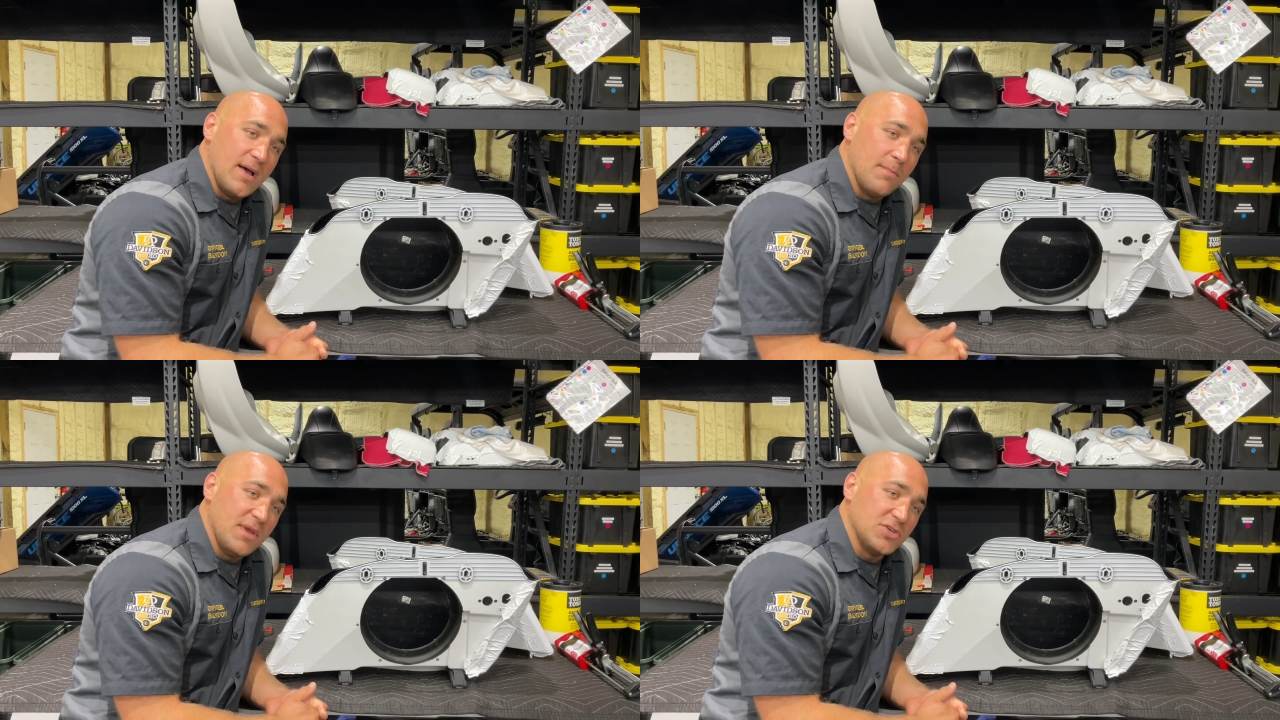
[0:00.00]

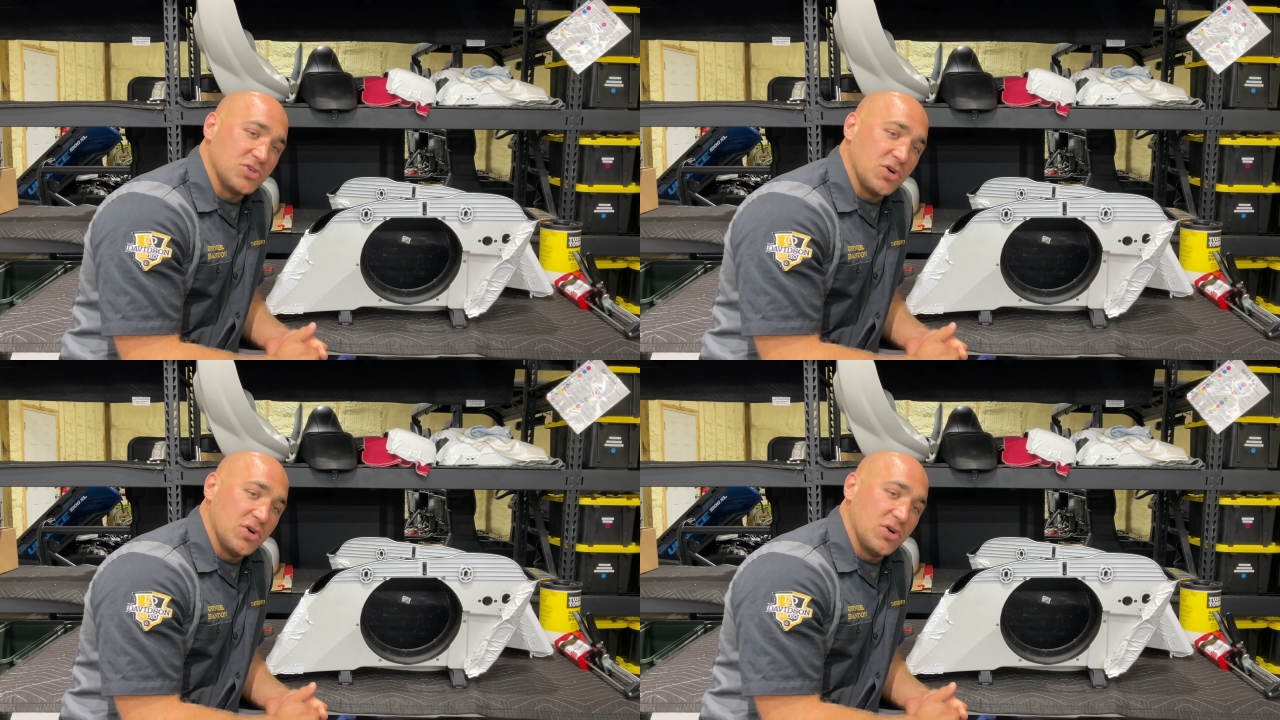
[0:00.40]
Make
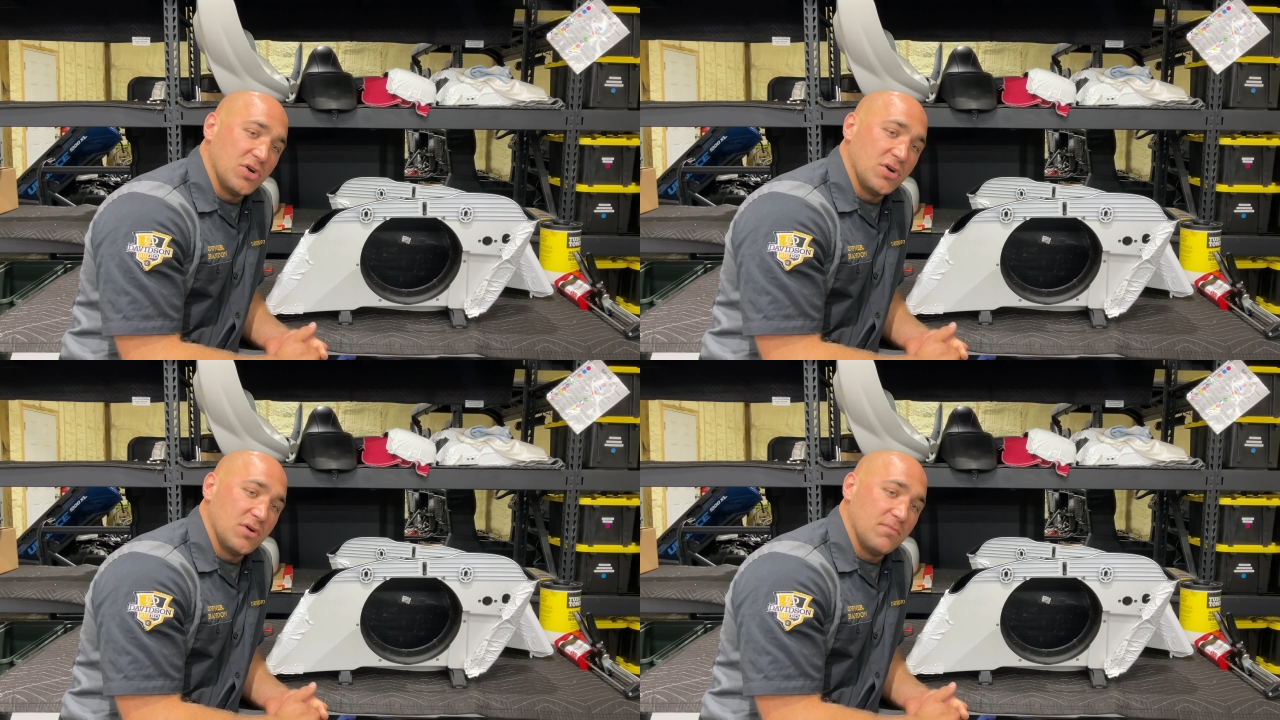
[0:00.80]

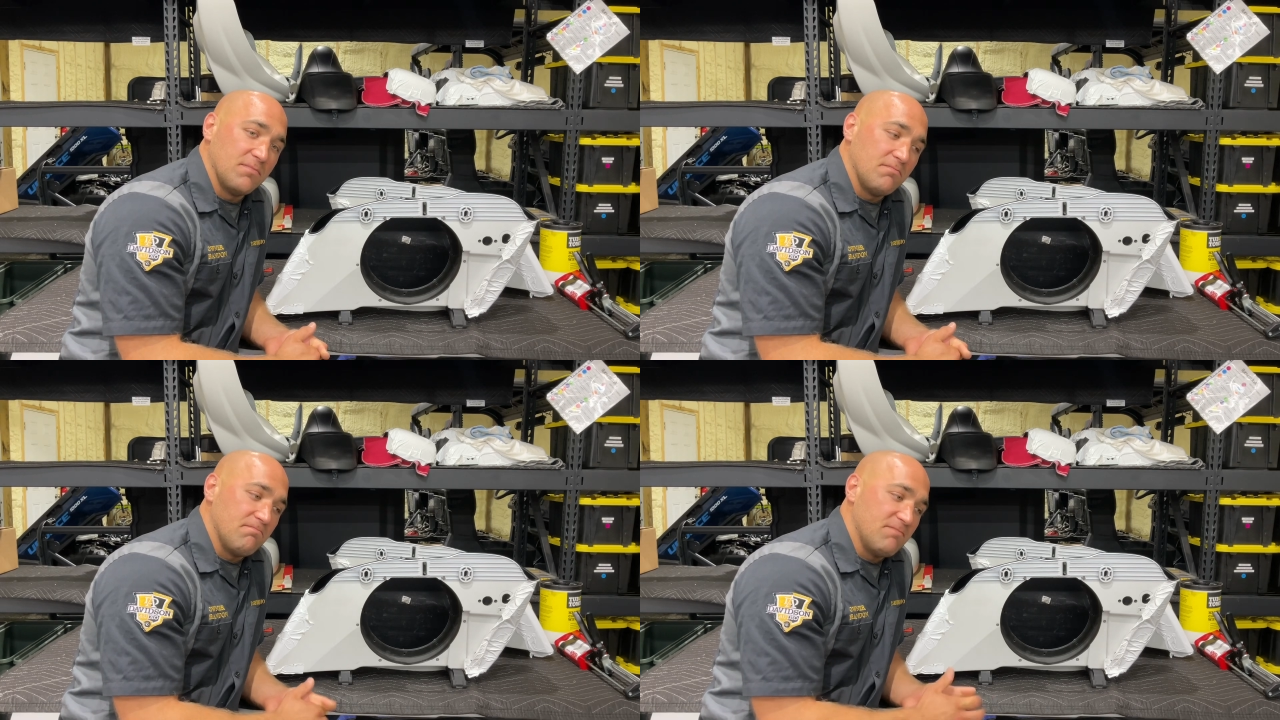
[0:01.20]
sure
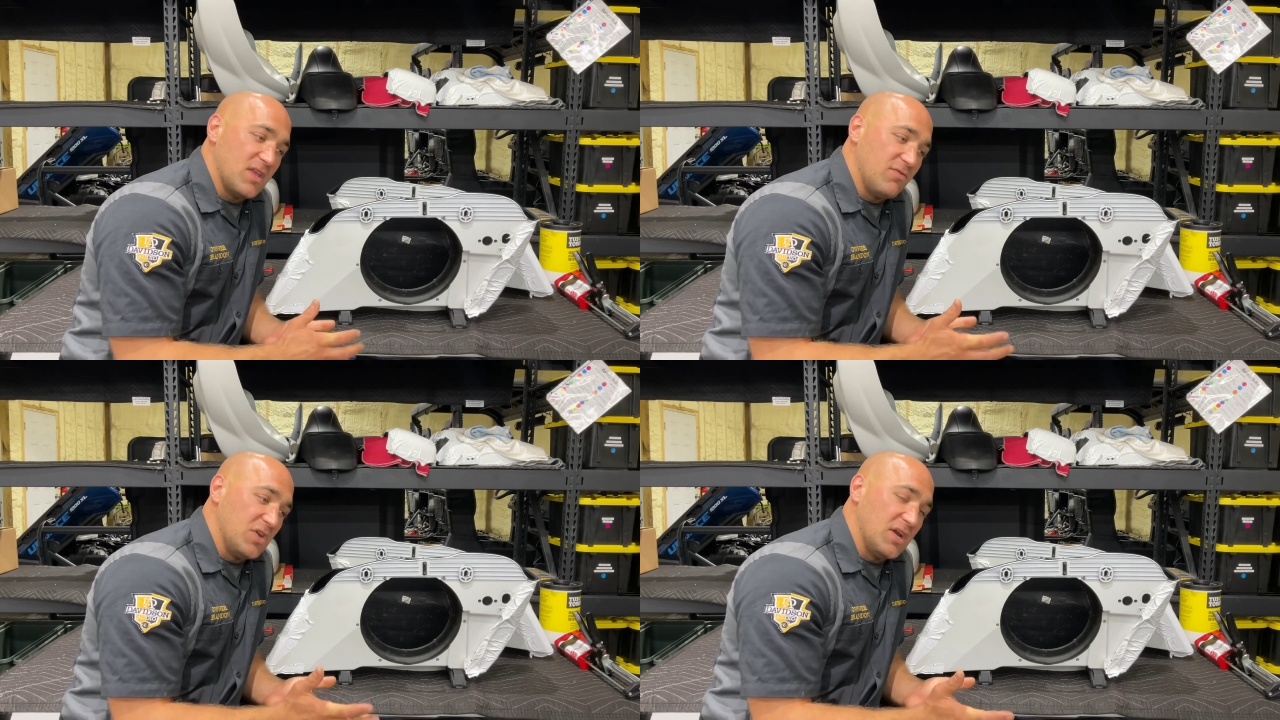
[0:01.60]

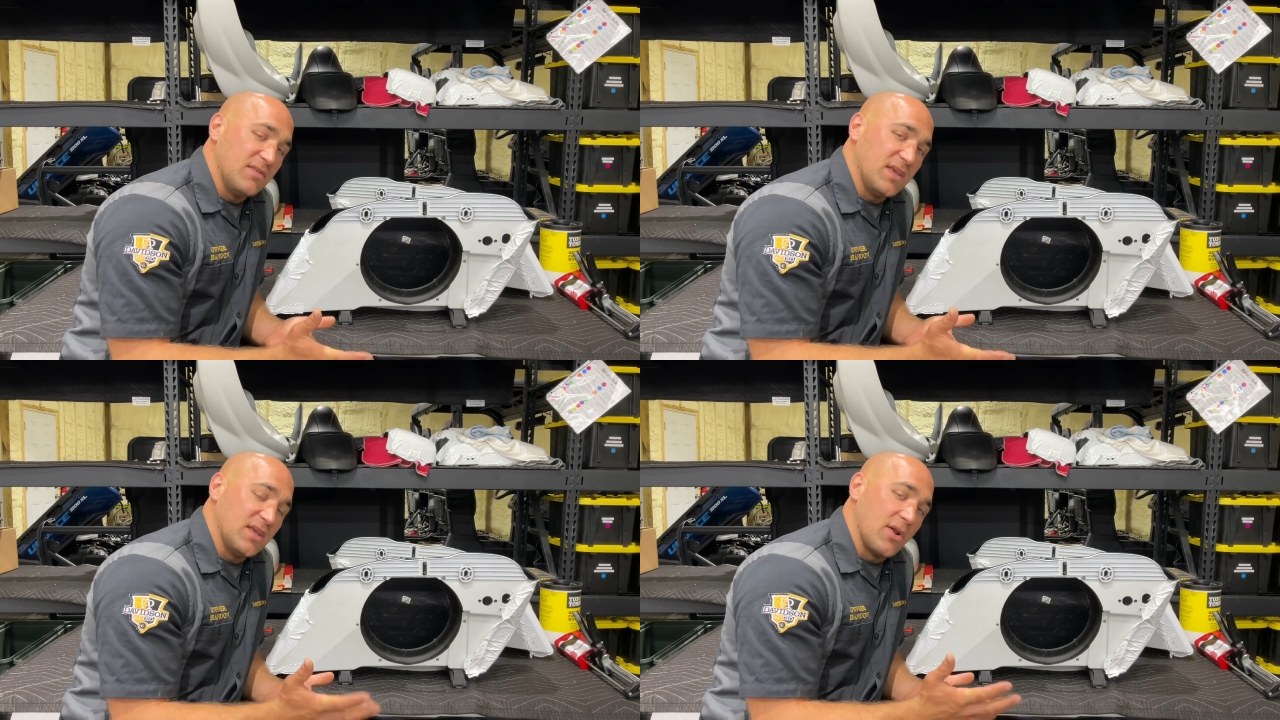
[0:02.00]
if you need
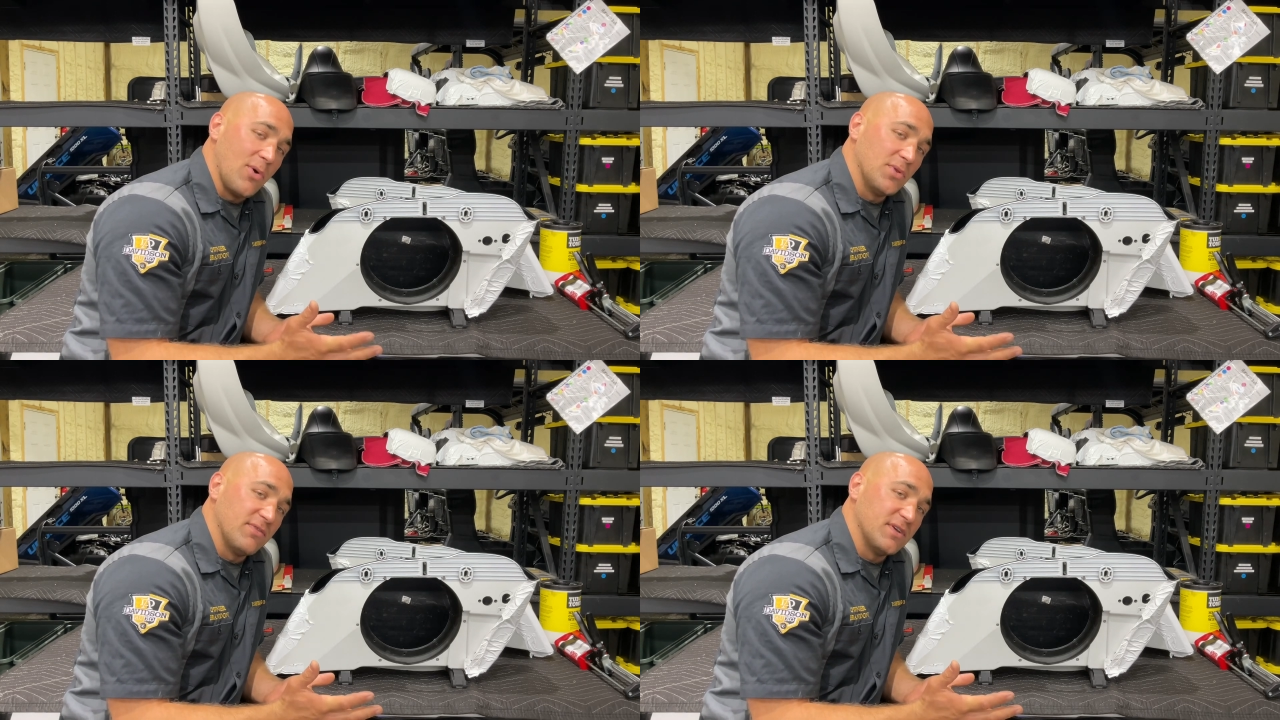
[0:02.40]
anything, get a
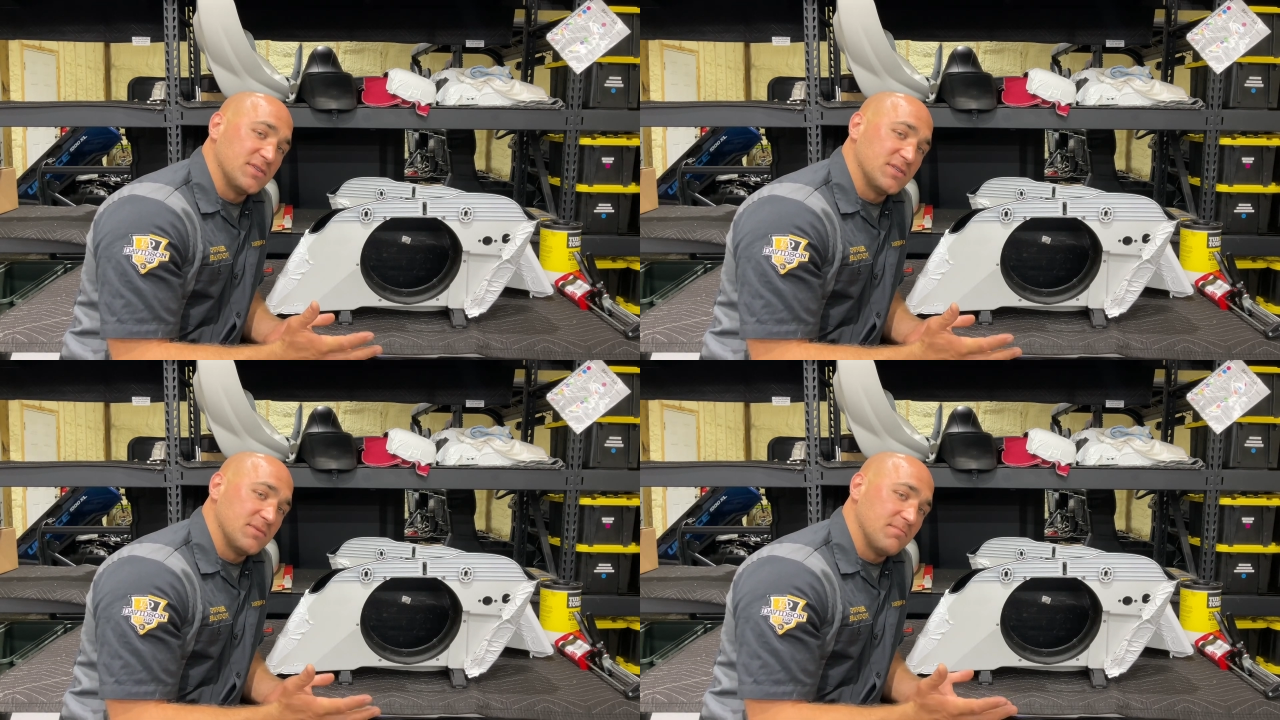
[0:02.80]
hold of
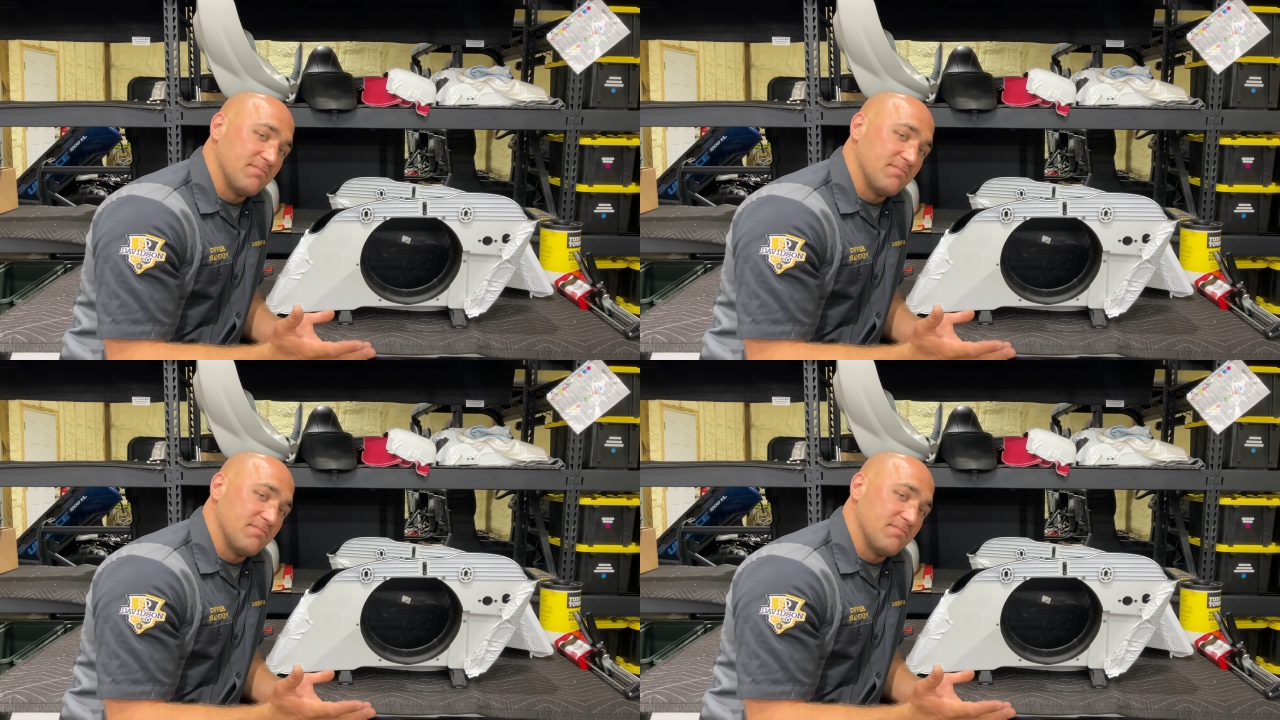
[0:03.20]
us.